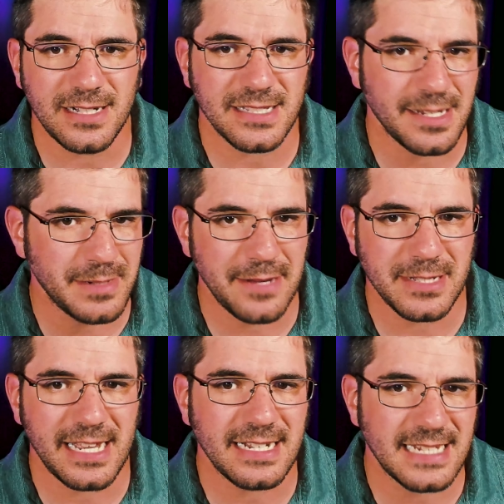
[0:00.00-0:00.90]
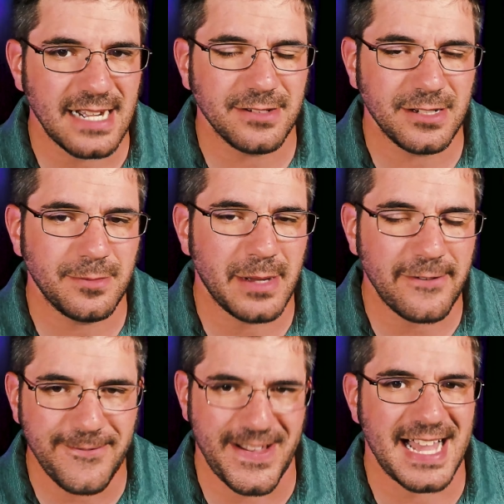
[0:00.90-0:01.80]
Sometimes it got down to about
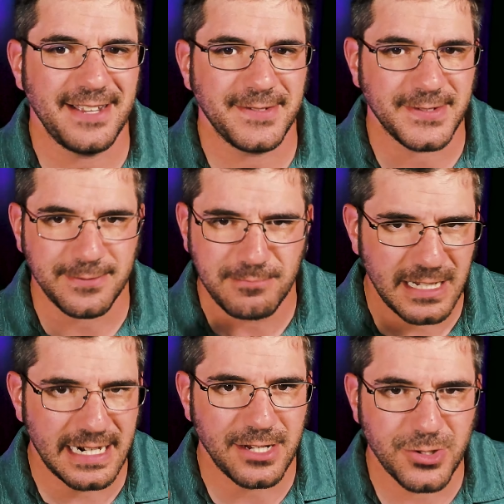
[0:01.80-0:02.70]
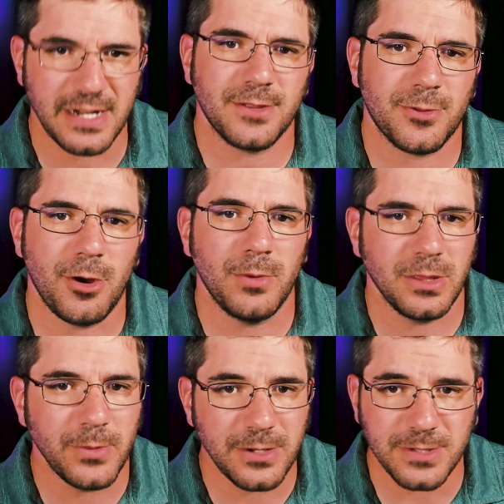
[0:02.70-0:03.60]
5, and I tried to throw when the
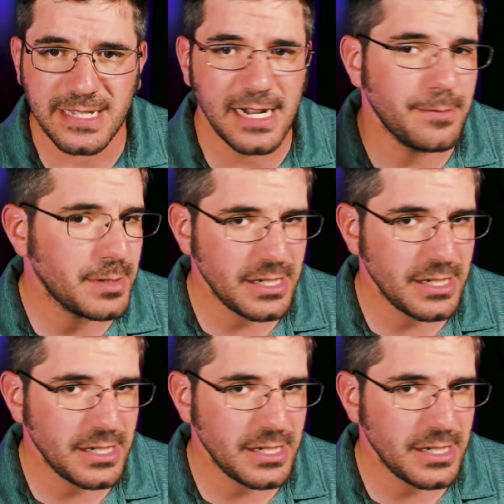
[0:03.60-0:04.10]
wind was down, but you